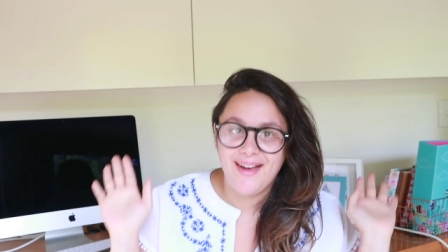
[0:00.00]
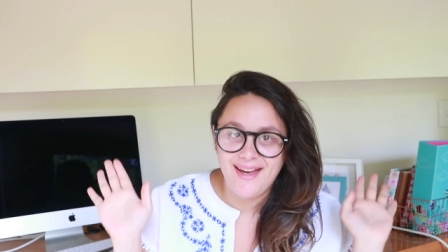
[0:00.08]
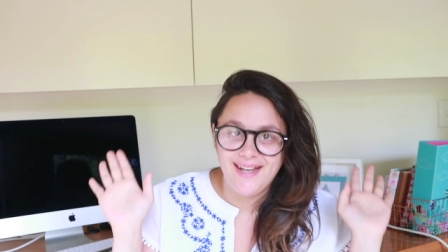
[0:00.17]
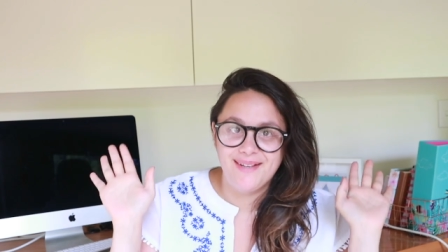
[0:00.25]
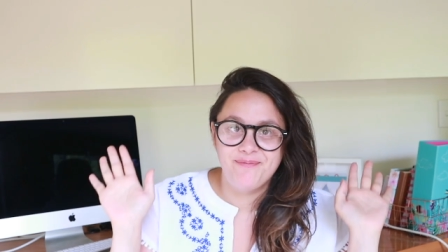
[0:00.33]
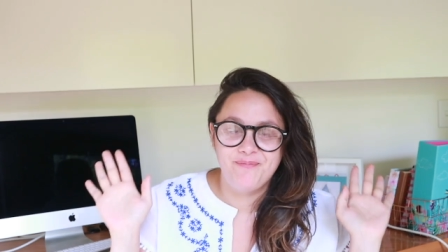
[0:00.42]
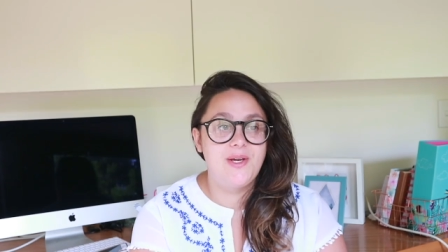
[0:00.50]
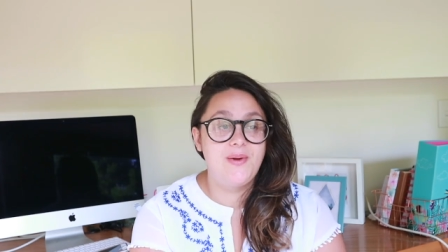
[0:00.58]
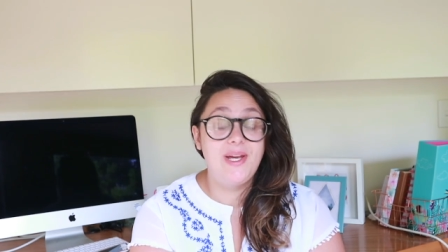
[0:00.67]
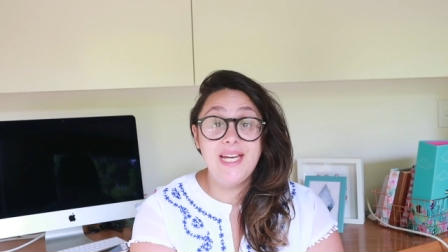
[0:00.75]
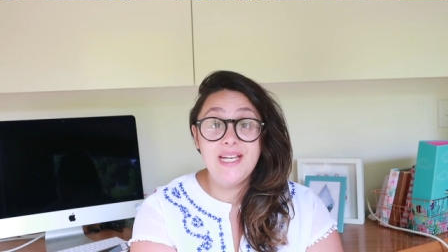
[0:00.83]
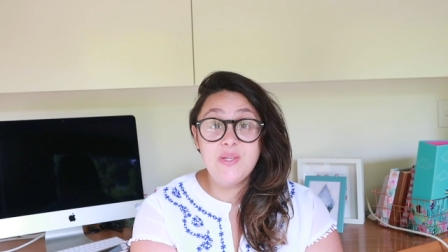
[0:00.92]
Hi. So
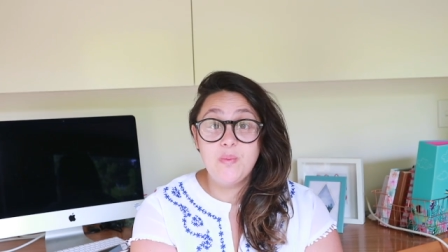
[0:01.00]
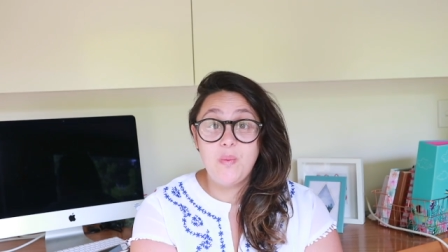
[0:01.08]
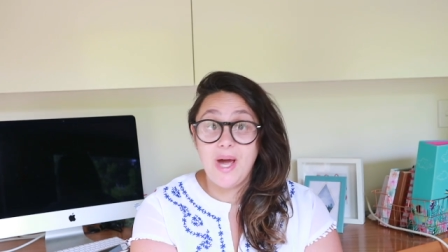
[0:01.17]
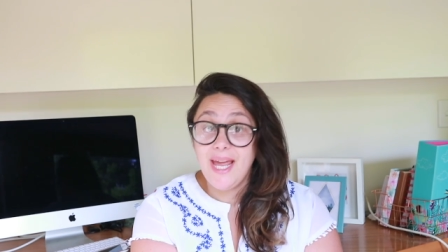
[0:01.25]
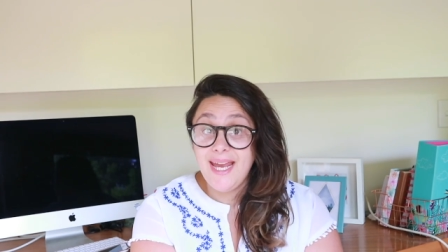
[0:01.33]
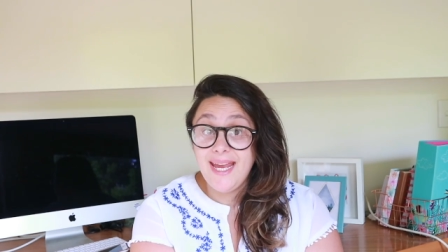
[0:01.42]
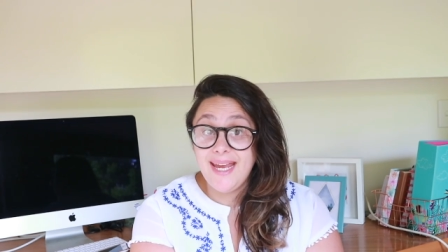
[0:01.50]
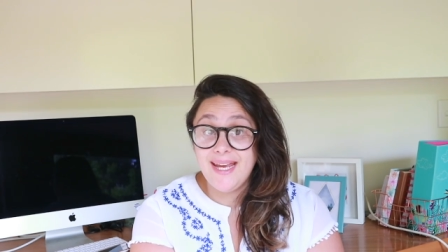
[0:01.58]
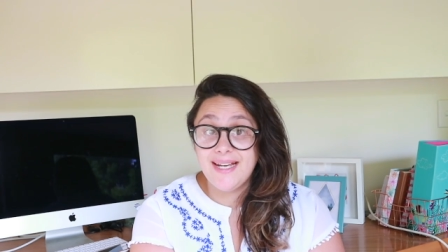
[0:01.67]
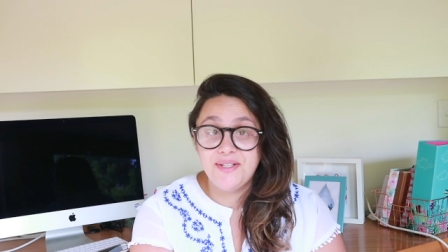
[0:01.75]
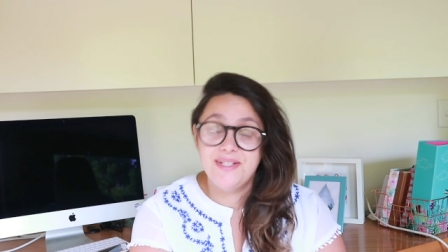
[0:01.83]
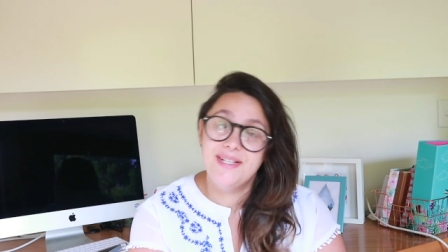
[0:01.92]
it is
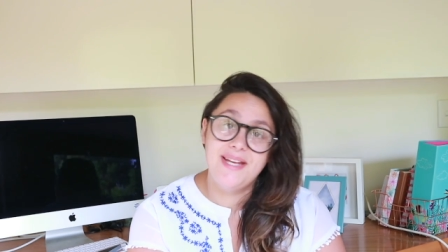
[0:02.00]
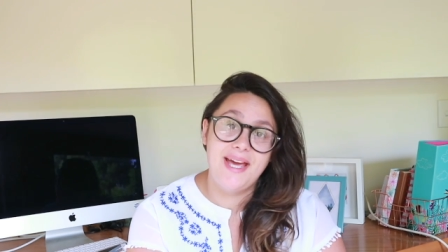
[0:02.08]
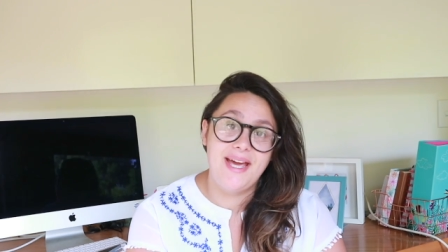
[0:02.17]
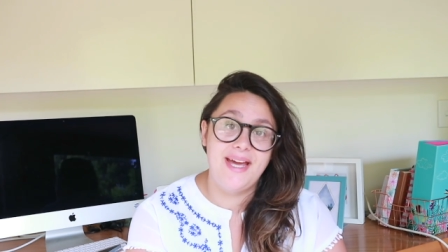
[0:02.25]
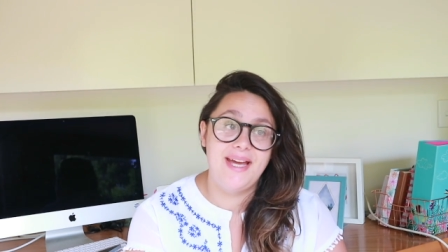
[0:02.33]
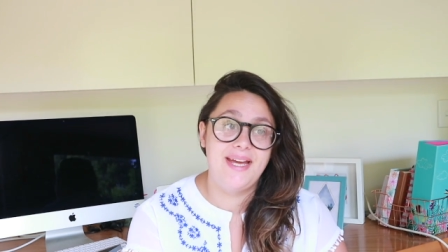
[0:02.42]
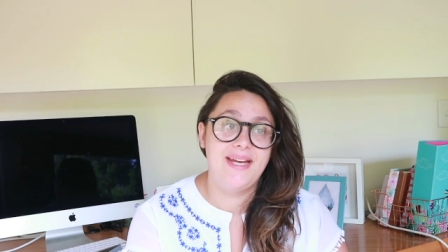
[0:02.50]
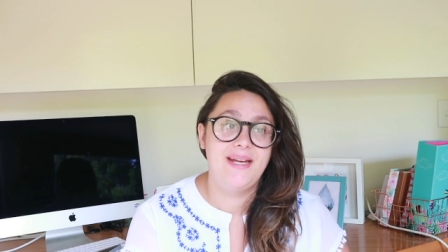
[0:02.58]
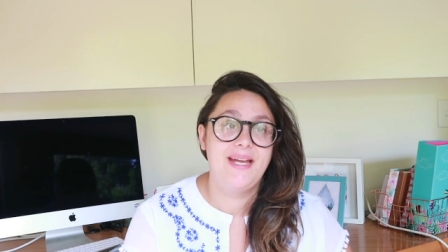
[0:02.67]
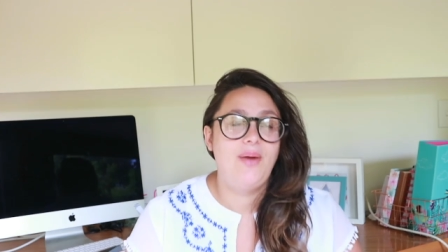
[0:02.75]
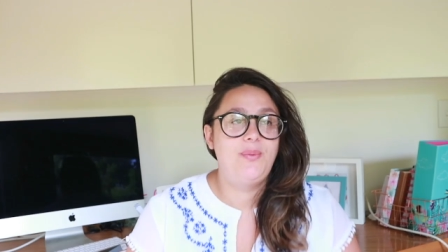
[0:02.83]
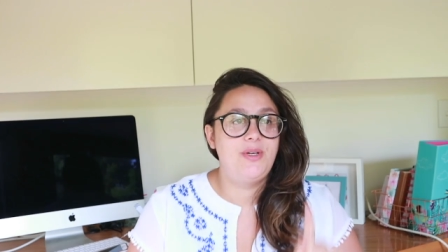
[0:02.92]
weighing
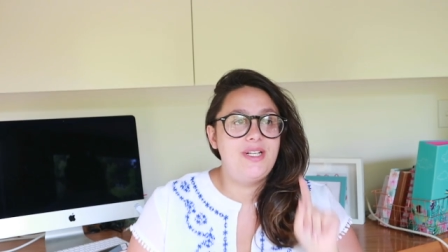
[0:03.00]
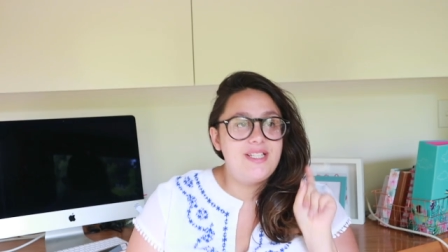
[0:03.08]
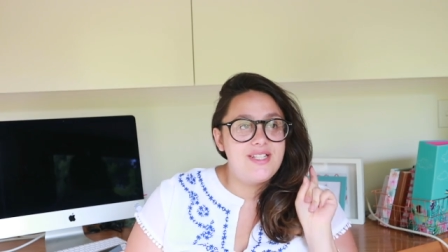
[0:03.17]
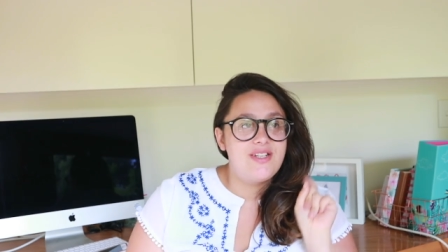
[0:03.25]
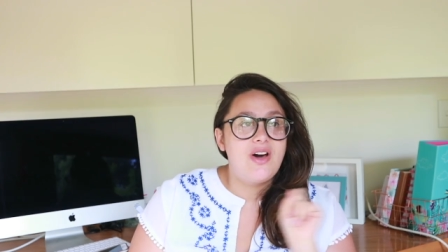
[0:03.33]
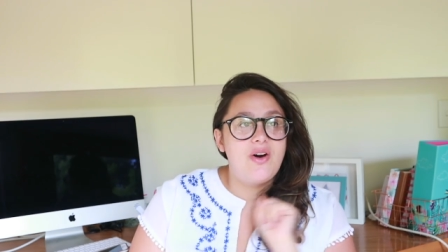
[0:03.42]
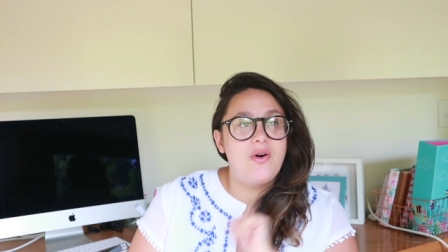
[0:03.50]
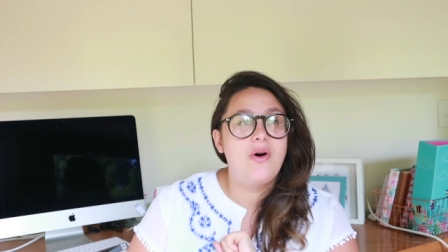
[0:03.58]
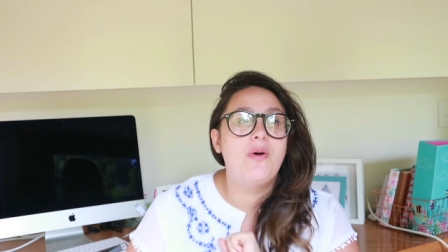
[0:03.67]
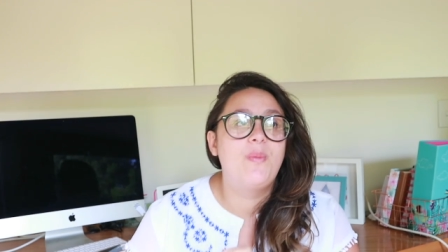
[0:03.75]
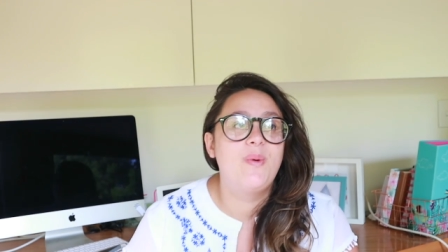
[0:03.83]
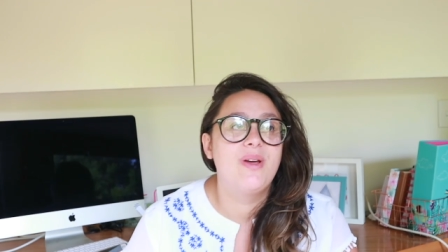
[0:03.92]
today. I want to start
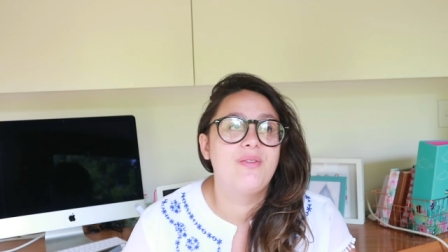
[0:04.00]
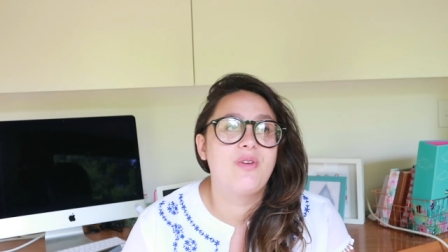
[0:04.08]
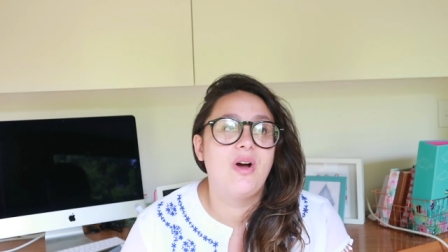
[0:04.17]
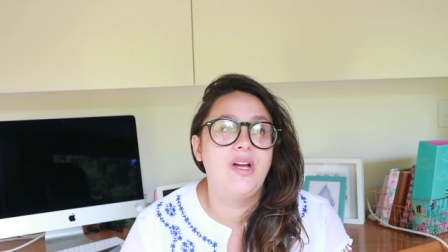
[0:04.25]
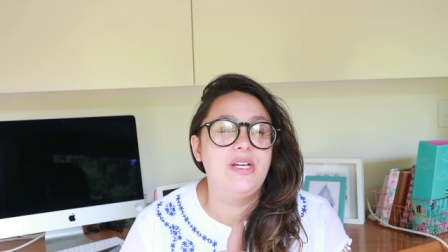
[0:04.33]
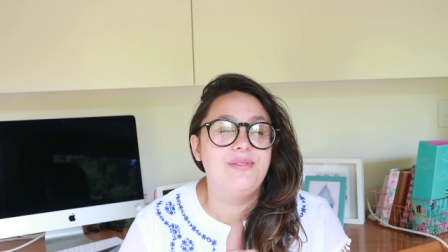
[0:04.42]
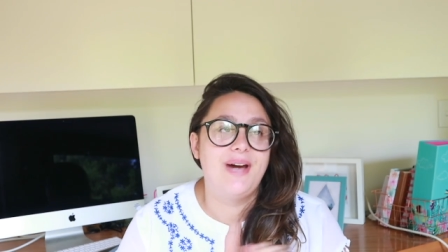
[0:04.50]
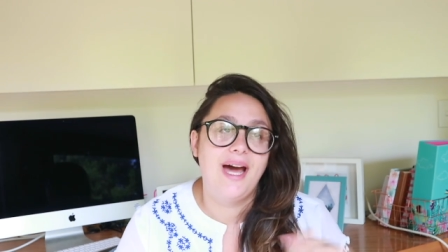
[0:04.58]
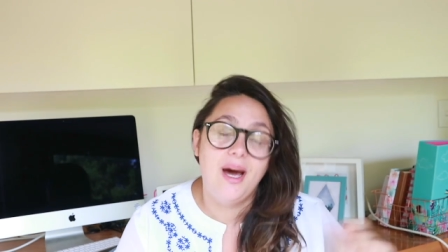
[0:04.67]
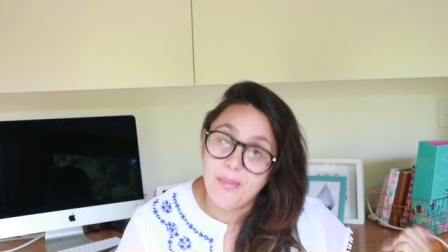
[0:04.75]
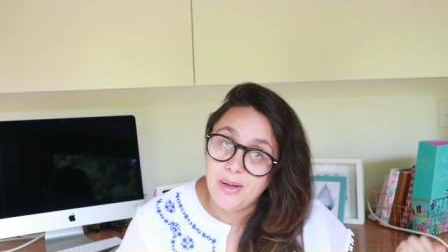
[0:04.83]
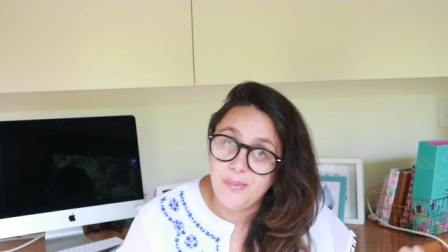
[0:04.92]
off with kind of
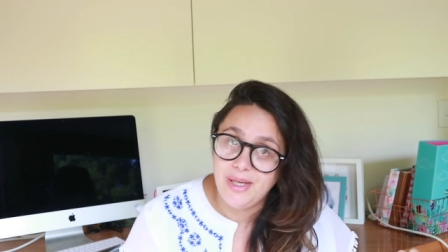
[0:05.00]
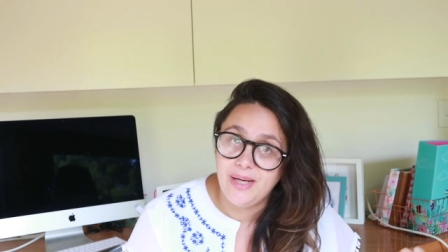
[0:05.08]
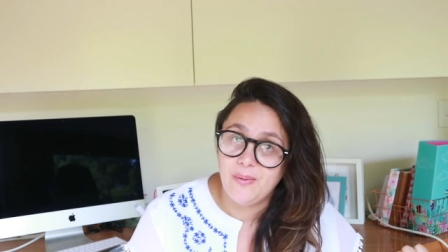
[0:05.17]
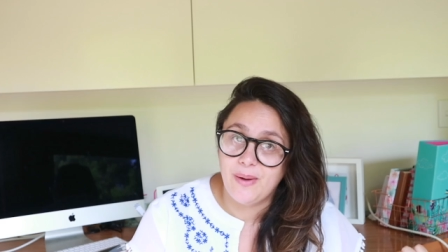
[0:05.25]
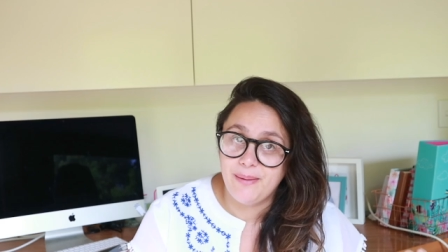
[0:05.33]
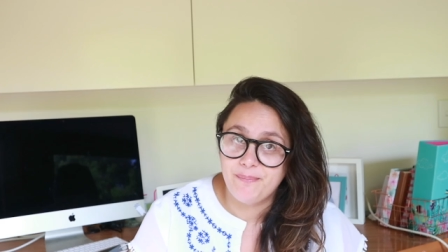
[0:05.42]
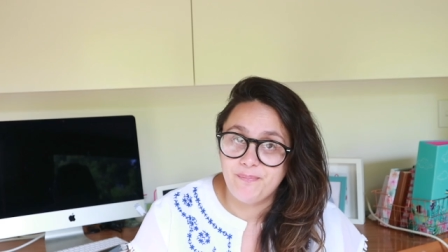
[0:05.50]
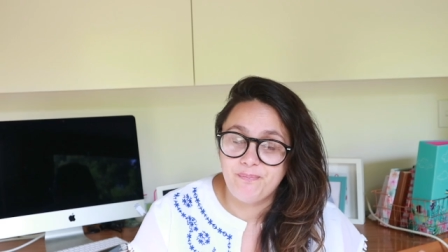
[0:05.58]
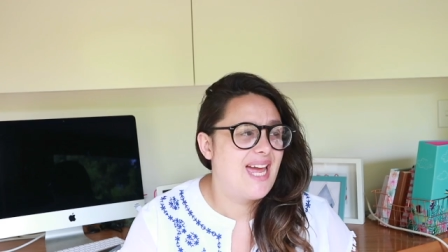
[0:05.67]
how my week went.